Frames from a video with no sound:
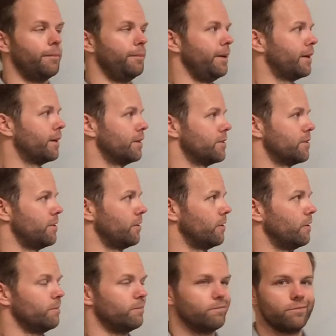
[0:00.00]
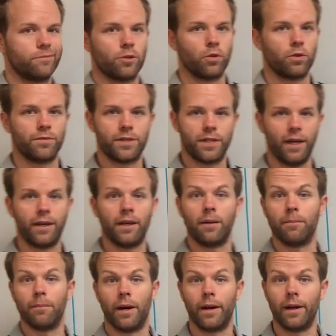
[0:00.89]
because they're sort of
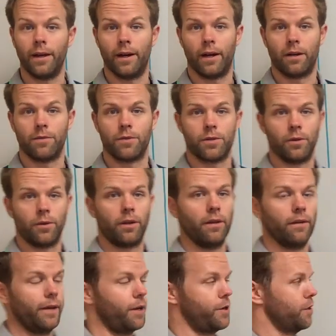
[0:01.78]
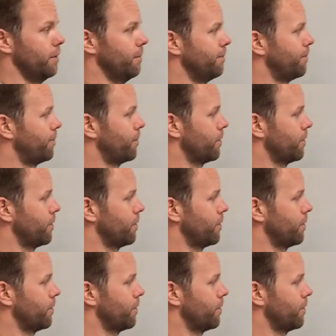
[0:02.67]
taking money out of circulation.